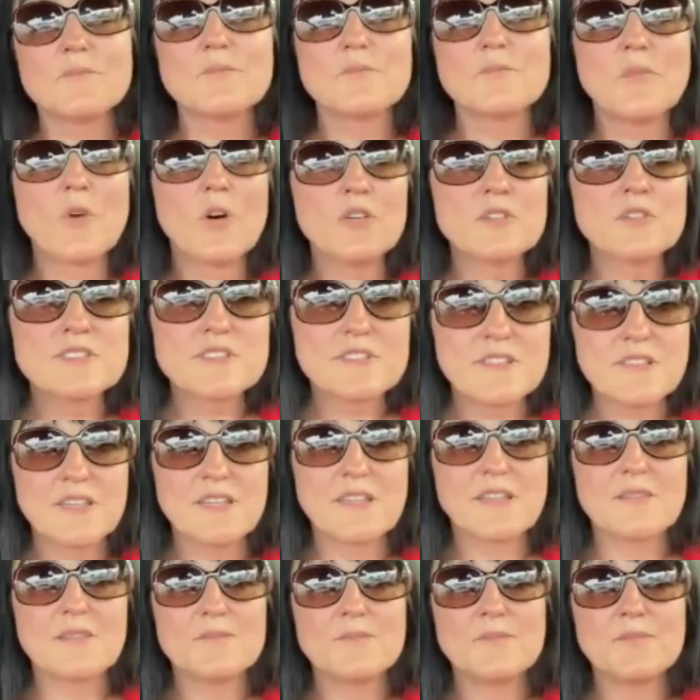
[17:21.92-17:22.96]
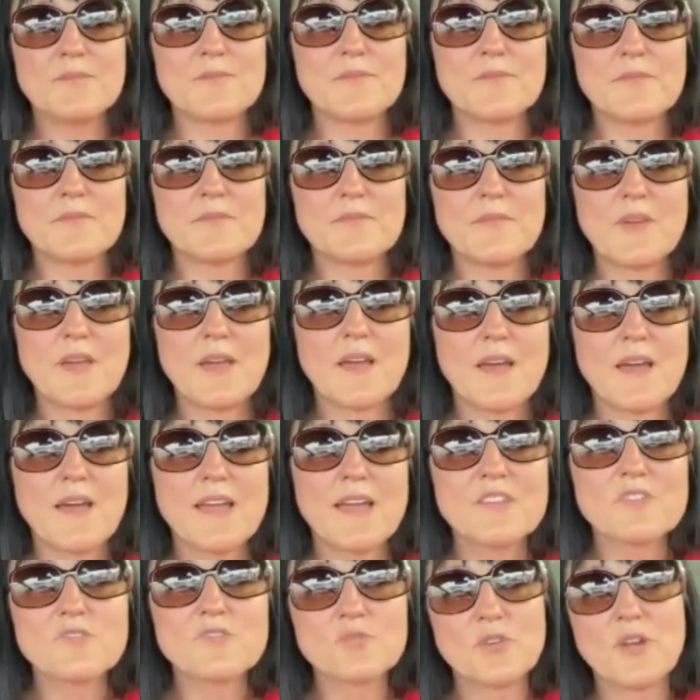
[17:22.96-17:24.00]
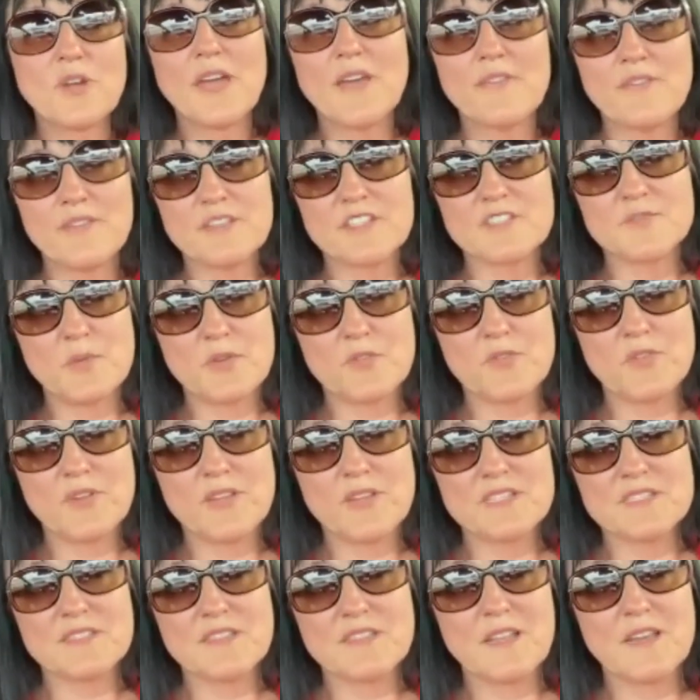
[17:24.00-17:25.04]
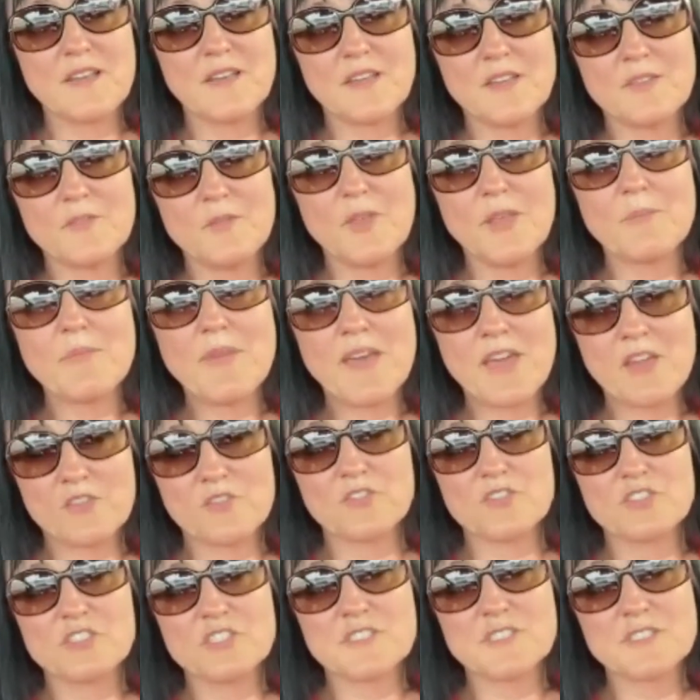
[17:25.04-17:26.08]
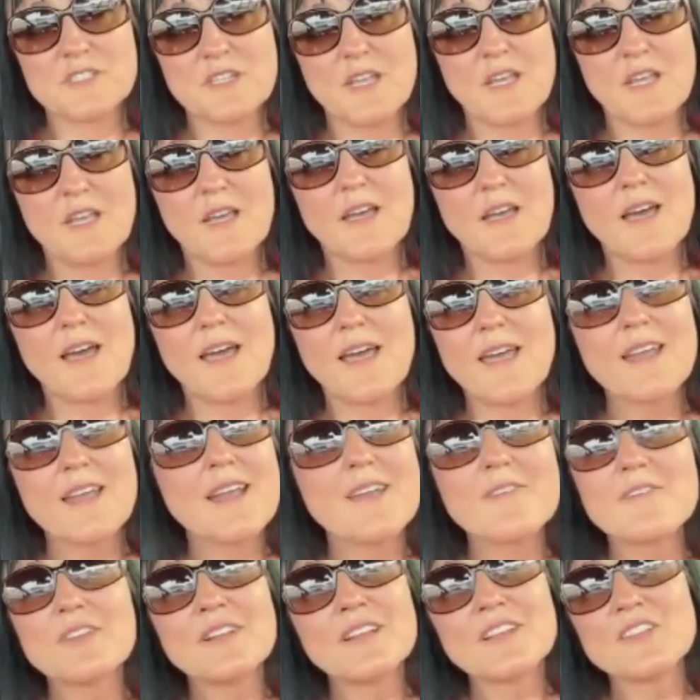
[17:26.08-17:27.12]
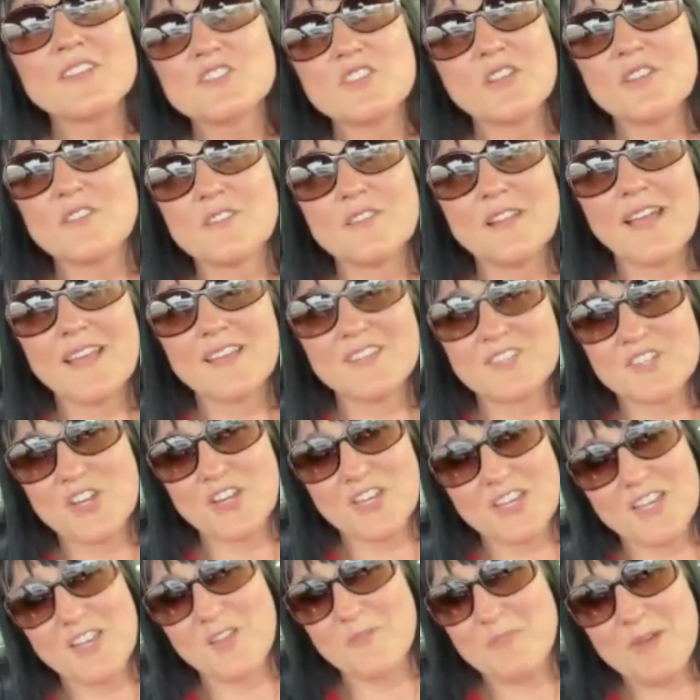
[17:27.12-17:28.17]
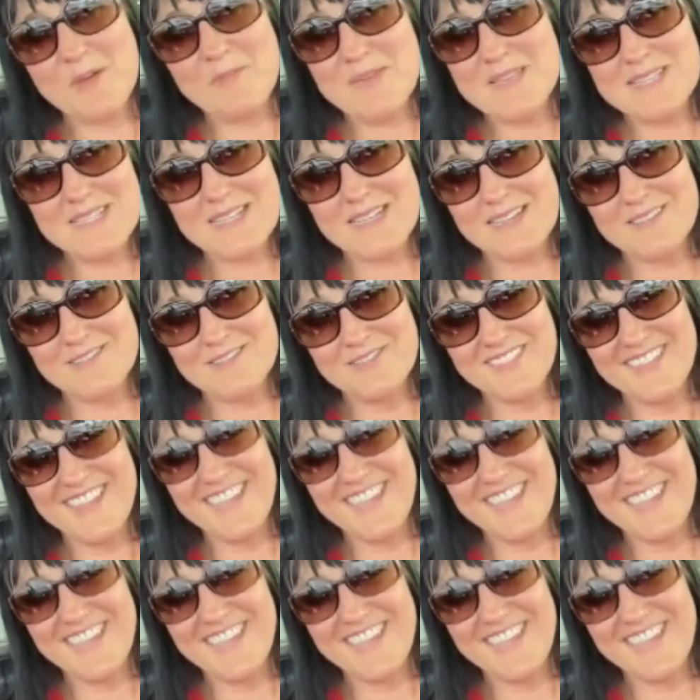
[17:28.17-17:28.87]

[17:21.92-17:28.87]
Mostly, I do have experience that it matters. And I really don't like talking about myself.